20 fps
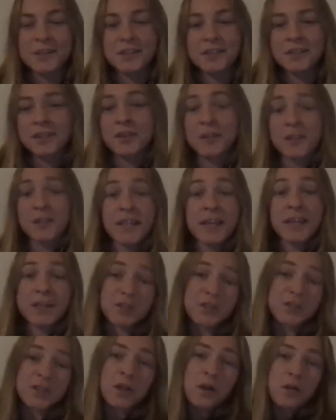It's literally I
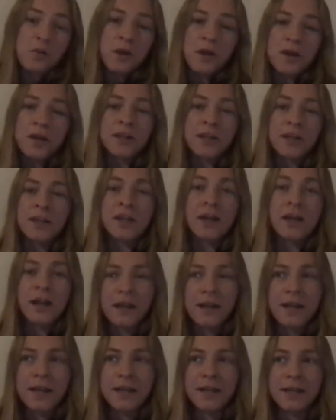just saw Ronda
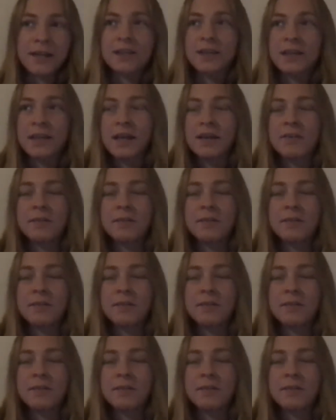and